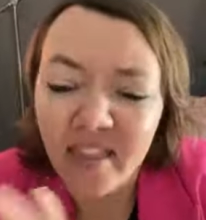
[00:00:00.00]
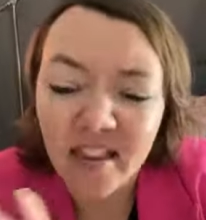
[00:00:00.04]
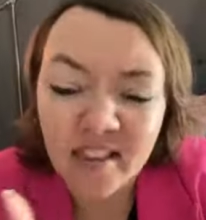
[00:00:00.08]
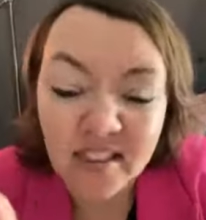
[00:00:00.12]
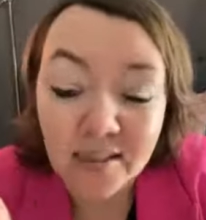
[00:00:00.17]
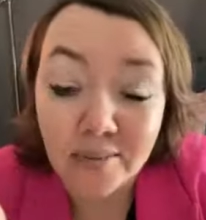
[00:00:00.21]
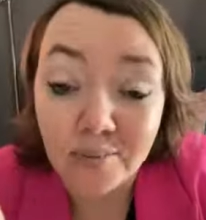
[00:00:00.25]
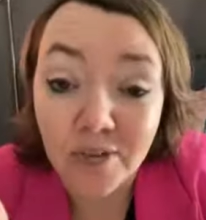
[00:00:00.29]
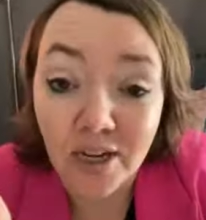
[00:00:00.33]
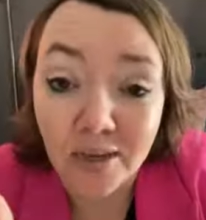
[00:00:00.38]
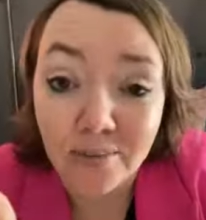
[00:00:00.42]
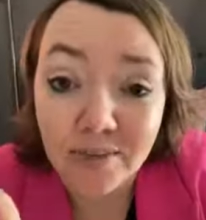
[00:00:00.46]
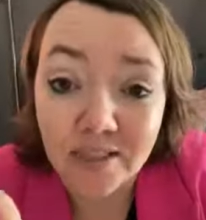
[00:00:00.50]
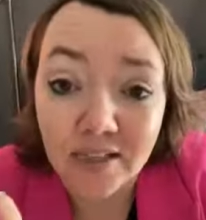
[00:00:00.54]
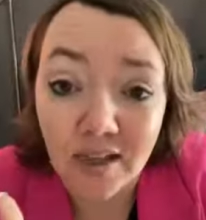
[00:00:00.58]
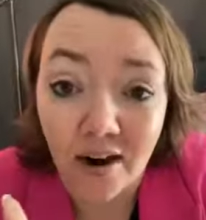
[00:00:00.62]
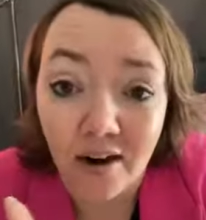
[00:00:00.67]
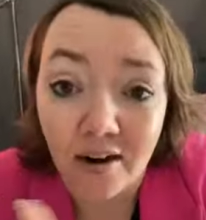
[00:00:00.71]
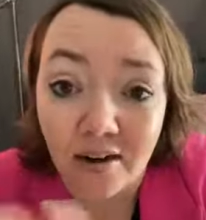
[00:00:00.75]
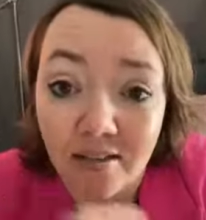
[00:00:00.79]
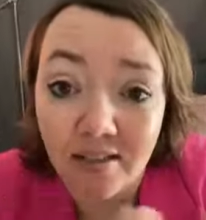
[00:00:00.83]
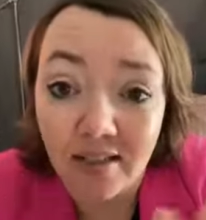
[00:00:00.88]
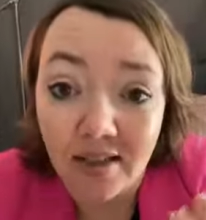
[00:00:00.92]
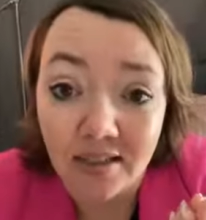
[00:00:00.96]
and that's sometimes the
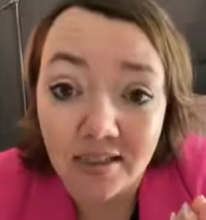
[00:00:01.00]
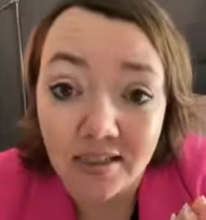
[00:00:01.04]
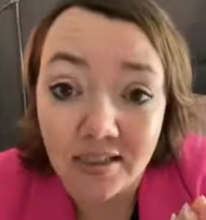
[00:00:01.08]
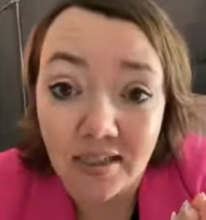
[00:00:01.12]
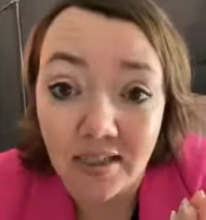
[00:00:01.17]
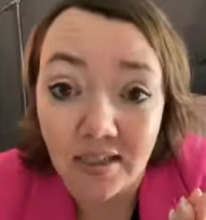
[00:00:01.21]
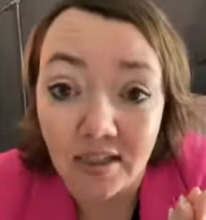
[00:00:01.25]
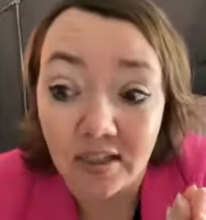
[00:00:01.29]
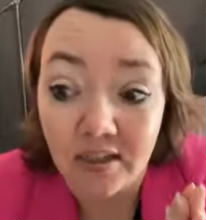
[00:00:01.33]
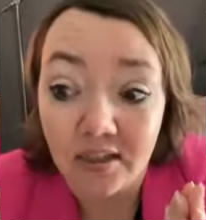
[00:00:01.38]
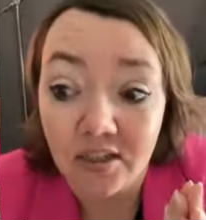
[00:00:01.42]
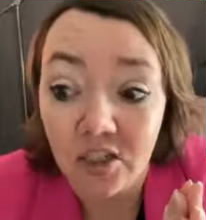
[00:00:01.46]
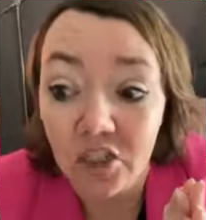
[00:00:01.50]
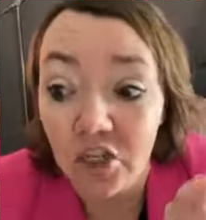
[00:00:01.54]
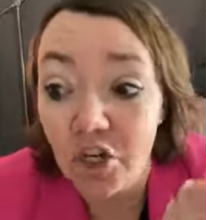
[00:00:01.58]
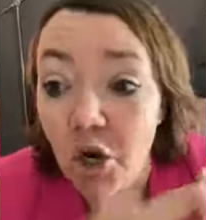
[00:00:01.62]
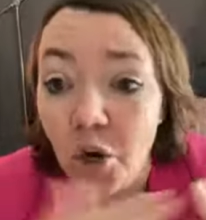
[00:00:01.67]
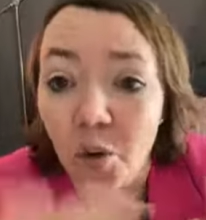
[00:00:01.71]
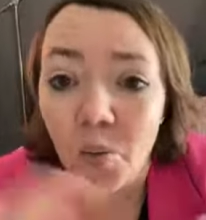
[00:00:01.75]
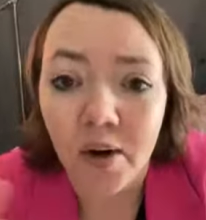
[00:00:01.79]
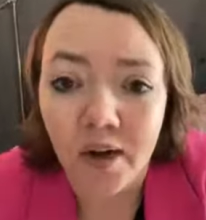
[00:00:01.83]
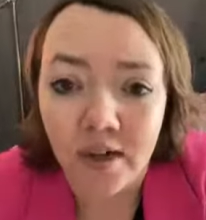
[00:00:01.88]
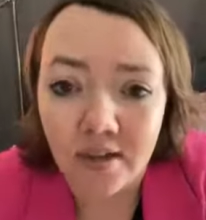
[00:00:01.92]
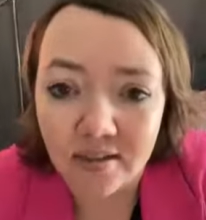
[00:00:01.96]
hard thing to
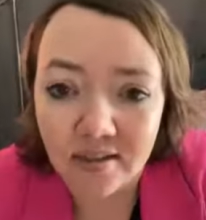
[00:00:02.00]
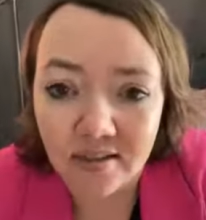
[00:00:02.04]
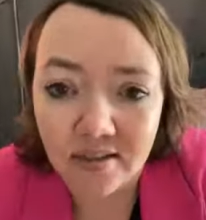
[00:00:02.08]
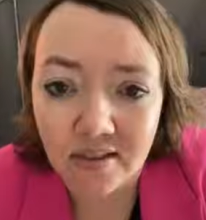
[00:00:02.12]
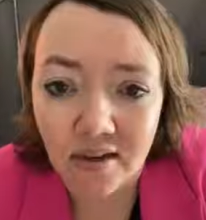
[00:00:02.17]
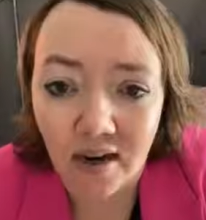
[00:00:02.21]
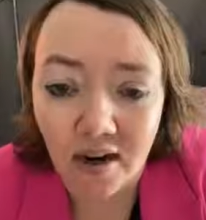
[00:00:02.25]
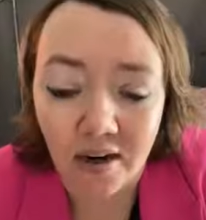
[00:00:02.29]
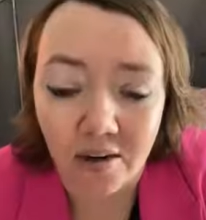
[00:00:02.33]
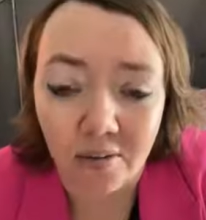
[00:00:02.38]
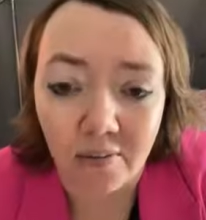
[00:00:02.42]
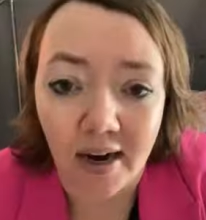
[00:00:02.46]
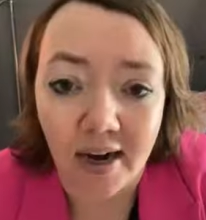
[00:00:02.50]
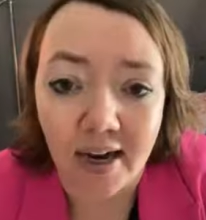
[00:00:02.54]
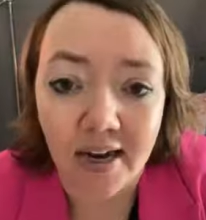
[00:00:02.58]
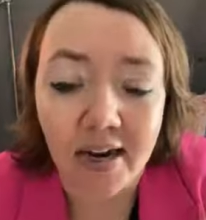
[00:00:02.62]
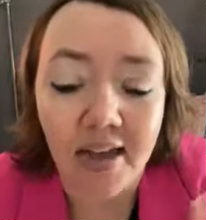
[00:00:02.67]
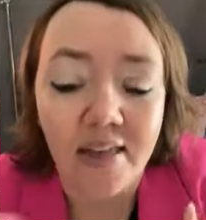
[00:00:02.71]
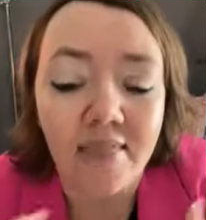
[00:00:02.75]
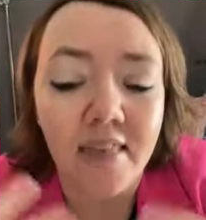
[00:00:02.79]
know where to start, right?